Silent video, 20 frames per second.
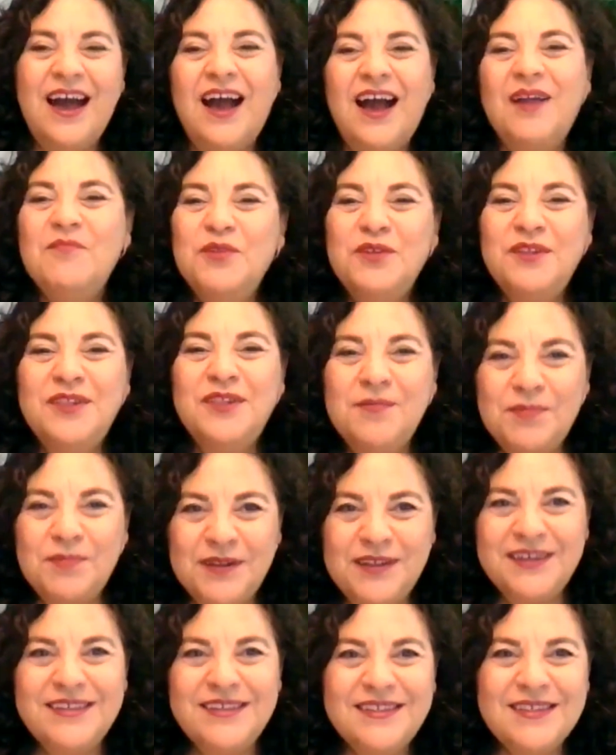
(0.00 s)
I'm really
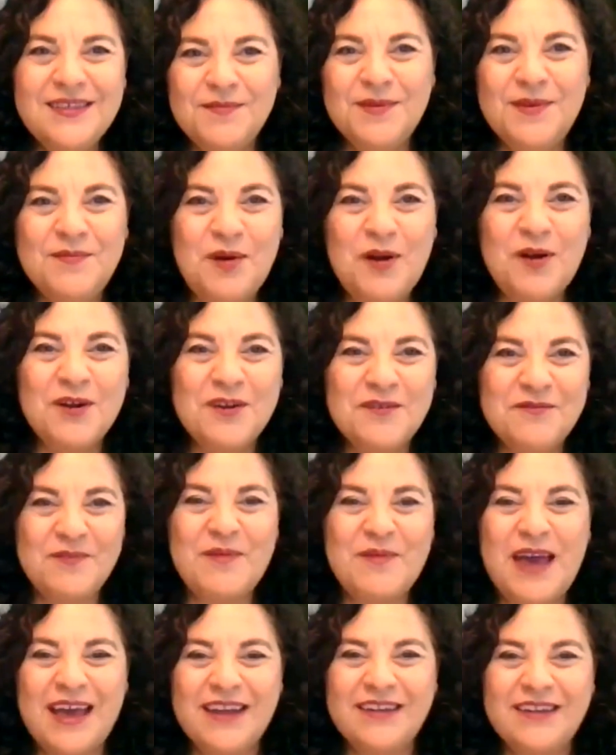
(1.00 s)
pleased to be part of
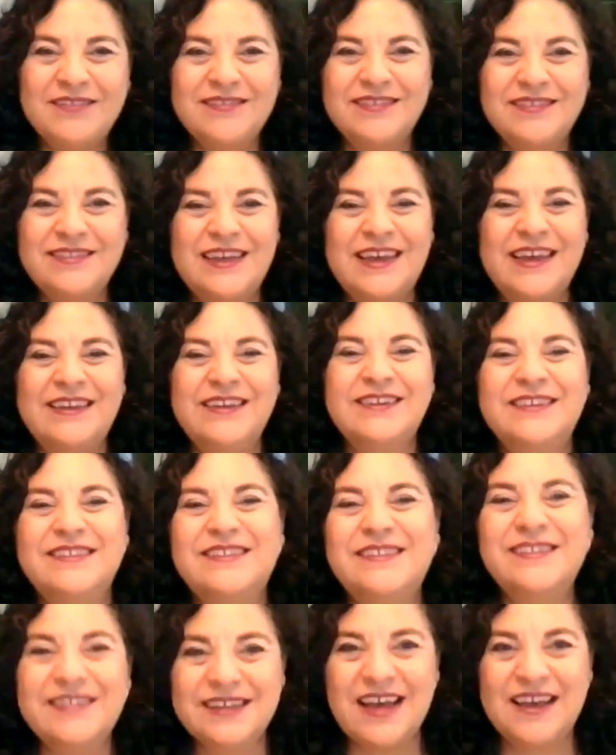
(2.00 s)
the panel today to
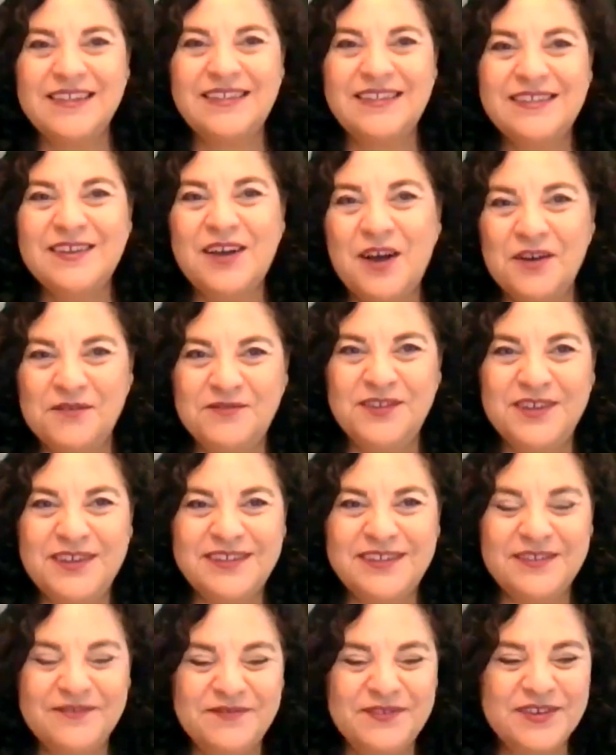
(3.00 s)
discuss
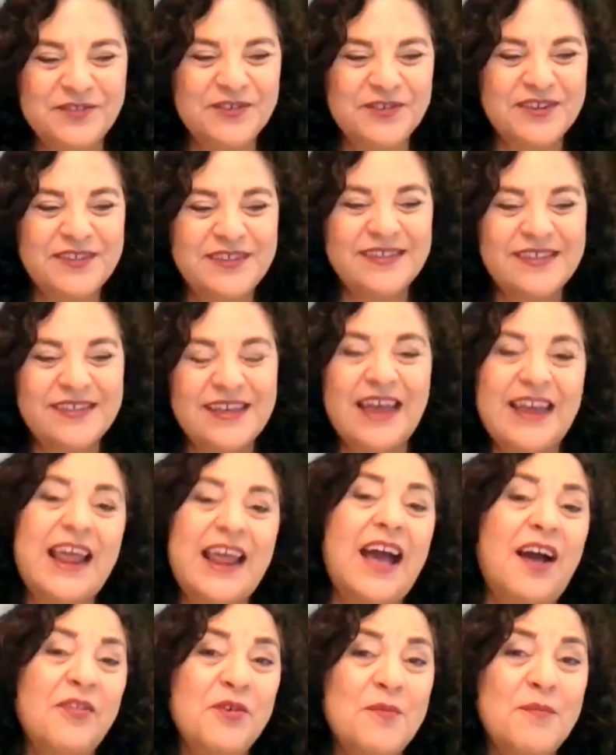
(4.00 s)
conflicts of interest and
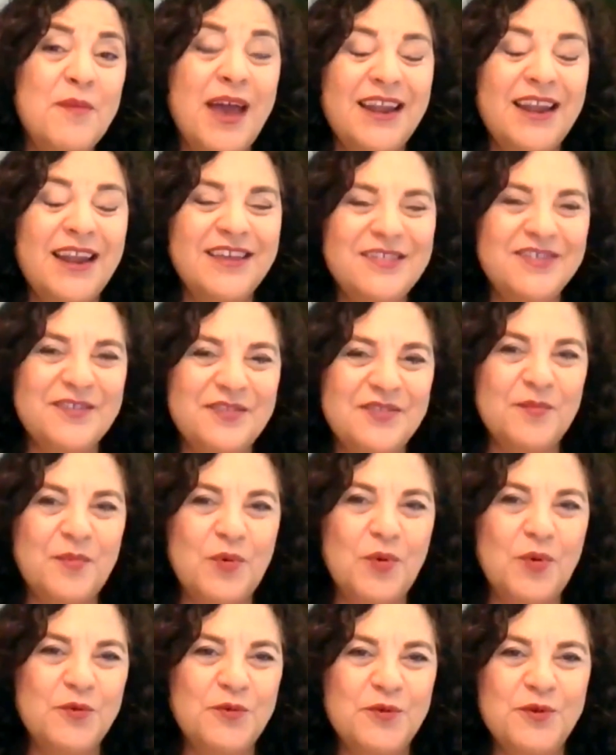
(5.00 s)
how they're managed in the
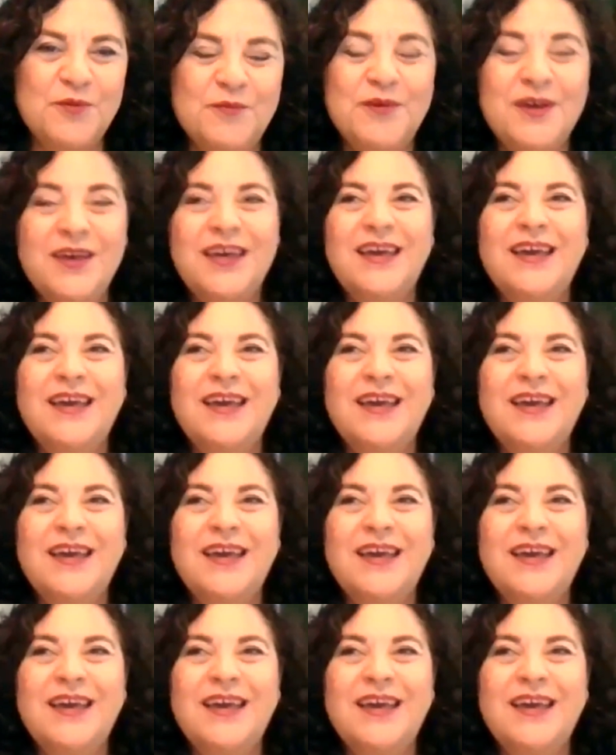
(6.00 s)
boardroom,